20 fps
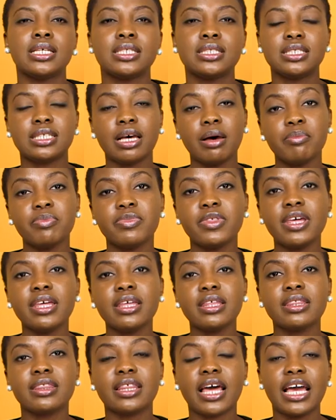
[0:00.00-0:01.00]

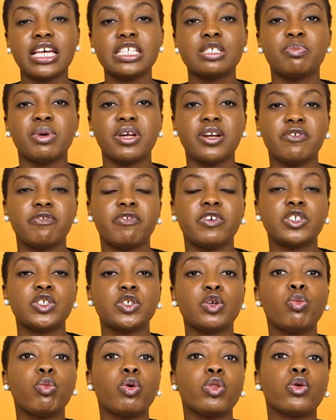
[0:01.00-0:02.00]
Something that is
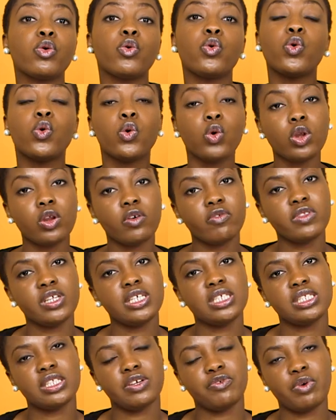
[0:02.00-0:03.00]
beneficial with all of
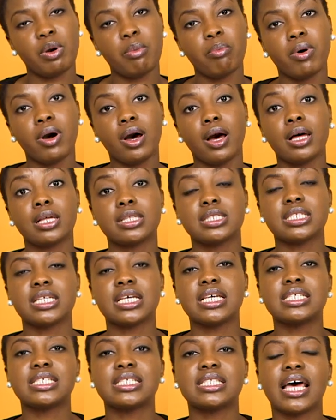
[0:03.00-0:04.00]
these different paths
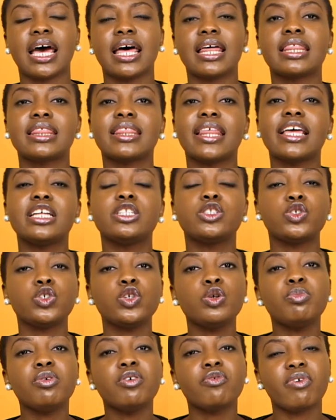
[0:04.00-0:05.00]
is that they
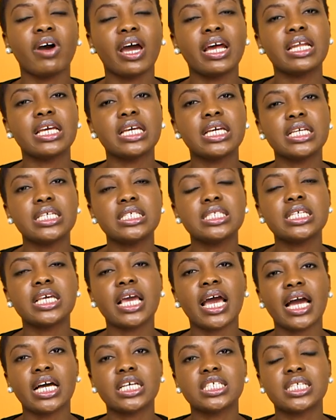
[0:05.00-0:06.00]
do provide
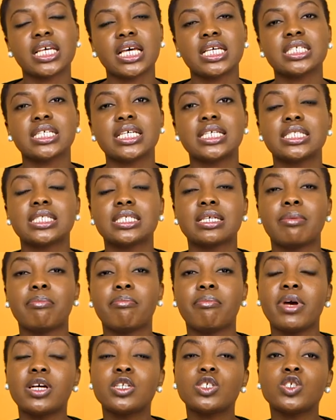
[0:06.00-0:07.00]
easy access into
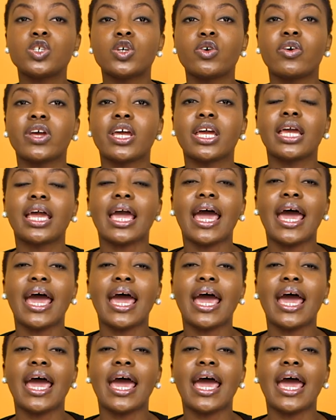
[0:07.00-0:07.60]
mentoring